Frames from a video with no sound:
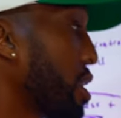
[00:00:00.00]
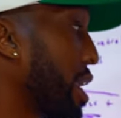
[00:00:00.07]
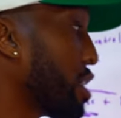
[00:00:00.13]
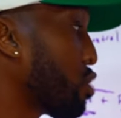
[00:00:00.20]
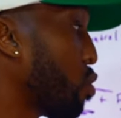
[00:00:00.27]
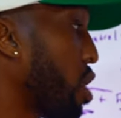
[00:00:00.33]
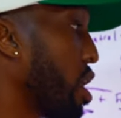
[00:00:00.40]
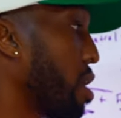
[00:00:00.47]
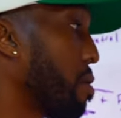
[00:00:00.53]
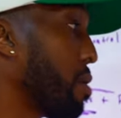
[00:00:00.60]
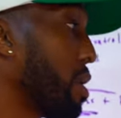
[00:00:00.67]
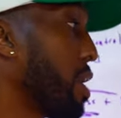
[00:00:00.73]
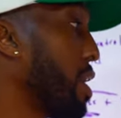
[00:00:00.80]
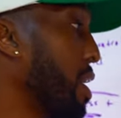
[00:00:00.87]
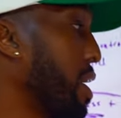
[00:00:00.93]
guess what?
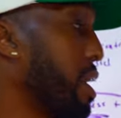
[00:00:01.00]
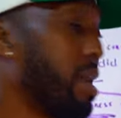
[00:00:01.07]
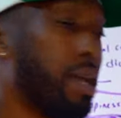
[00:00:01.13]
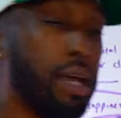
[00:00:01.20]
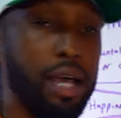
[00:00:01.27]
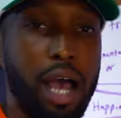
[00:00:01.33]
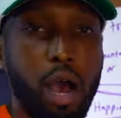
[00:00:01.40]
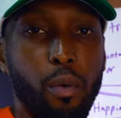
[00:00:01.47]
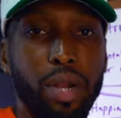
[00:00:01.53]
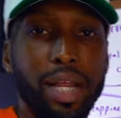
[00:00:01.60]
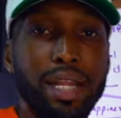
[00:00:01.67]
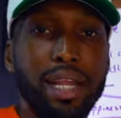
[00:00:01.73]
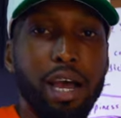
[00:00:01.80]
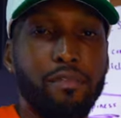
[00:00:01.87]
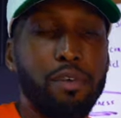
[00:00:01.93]
I would
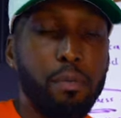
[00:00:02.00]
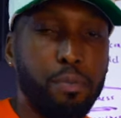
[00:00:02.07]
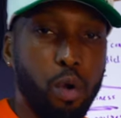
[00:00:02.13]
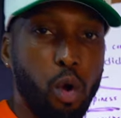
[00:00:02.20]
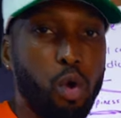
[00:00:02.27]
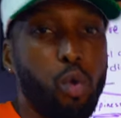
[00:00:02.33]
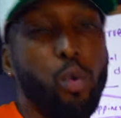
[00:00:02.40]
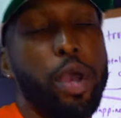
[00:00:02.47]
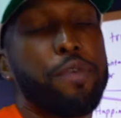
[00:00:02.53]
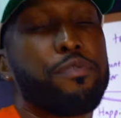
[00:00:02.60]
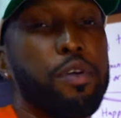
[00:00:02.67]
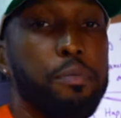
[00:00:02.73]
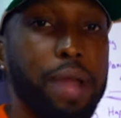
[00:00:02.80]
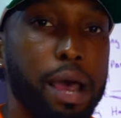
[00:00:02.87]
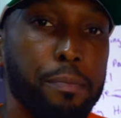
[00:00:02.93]
have never broke away
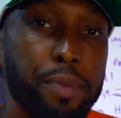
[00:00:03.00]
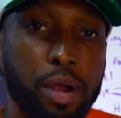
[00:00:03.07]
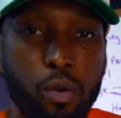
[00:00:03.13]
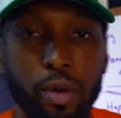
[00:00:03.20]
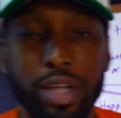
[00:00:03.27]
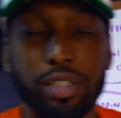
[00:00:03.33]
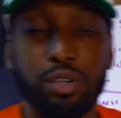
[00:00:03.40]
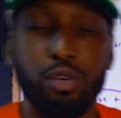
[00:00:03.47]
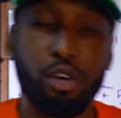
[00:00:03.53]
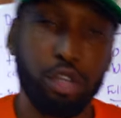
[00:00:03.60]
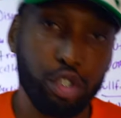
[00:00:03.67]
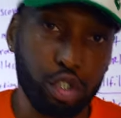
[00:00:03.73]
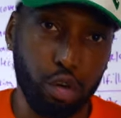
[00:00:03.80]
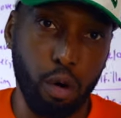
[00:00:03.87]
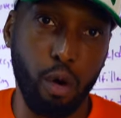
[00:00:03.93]
from that parental
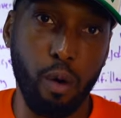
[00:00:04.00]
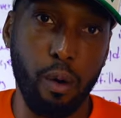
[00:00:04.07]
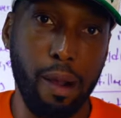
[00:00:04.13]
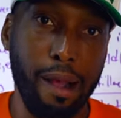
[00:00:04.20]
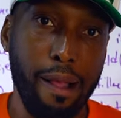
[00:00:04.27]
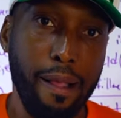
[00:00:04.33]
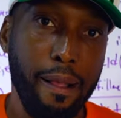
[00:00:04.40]
control.